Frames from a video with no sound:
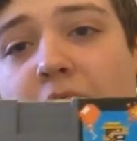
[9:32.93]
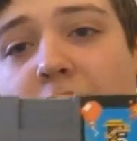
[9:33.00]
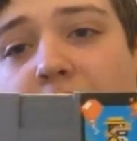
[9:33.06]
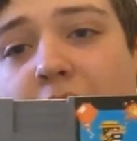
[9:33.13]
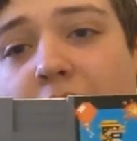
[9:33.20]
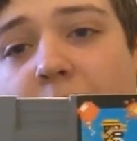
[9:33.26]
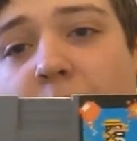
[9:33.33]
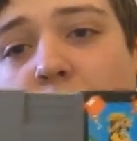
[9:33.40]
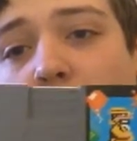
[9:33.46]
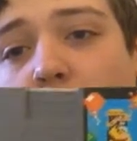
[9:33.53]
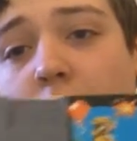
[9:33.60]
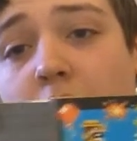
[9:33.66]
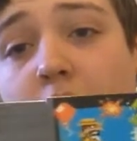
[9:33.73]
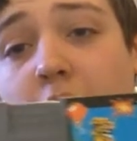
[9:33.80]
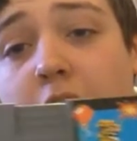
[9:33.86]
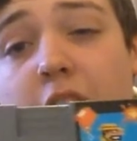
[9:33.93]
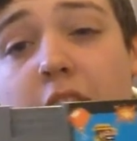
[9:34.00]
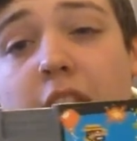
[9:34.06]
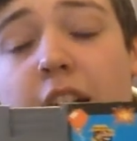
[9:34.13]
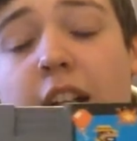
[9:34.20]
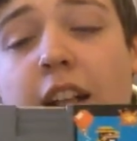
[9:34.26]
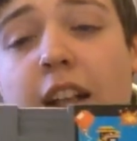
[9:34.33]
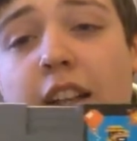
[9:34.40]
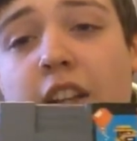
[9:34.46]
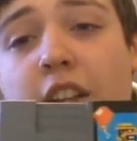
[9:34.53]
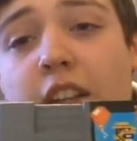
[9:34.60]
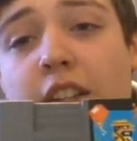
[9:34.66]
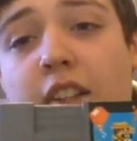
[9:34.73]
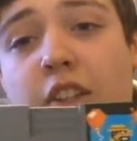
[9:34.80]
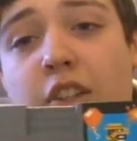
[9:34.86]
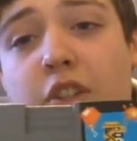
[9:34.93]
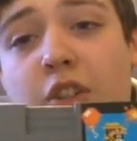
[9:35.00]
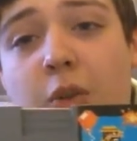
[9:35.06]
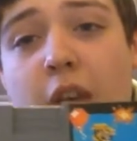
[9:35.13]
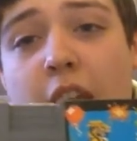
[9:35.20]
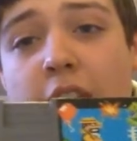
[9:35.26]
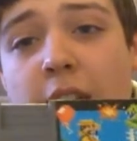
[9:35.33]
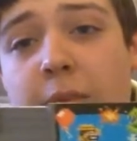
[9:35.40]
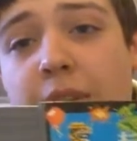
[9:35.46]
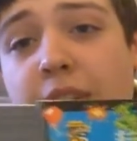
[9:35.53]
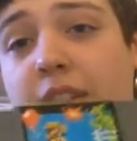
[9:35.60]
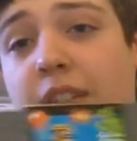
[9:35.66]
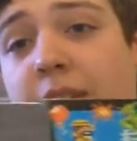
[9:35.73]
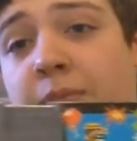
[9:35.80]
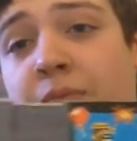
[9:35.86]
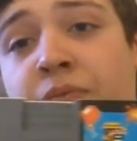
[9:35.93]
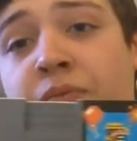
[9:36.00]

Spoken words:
this game work, is to shoot enemies.